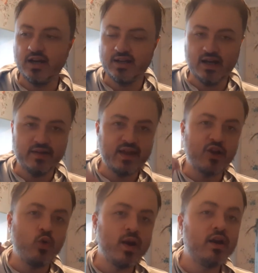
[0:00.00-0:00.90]
kind of get
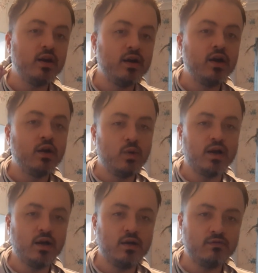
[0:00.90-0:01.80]
quicker
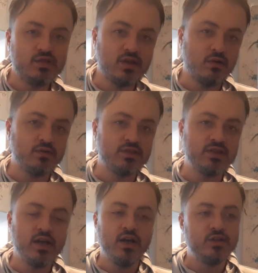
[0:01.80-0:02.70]
results
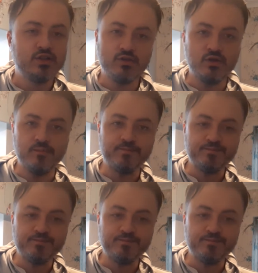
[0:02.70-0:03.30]
to them.